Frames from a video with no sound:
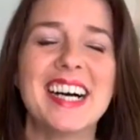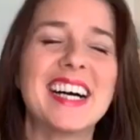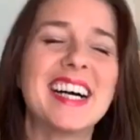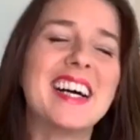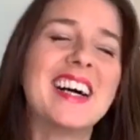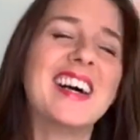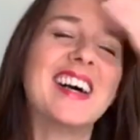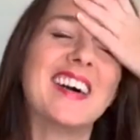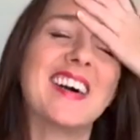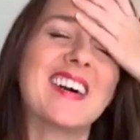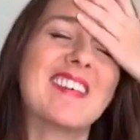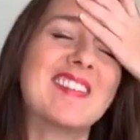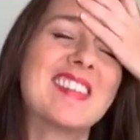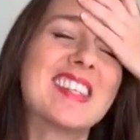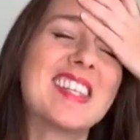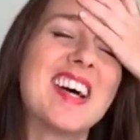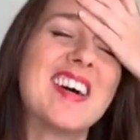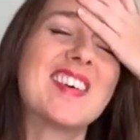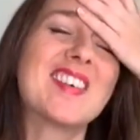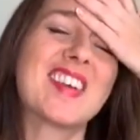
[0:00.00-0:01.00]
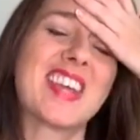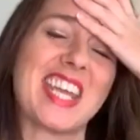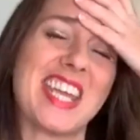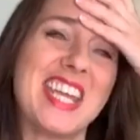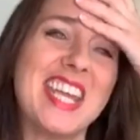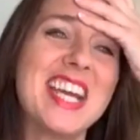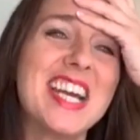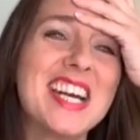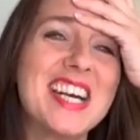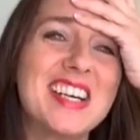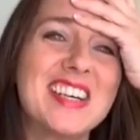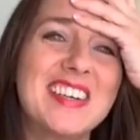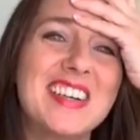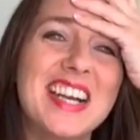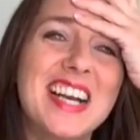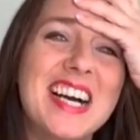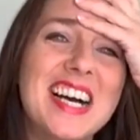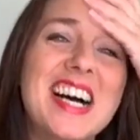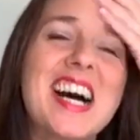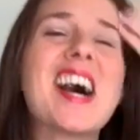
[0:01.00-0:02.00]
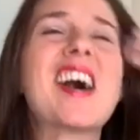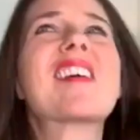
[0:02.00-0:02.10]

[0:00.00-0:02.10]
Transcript: Oh, I'm so cute.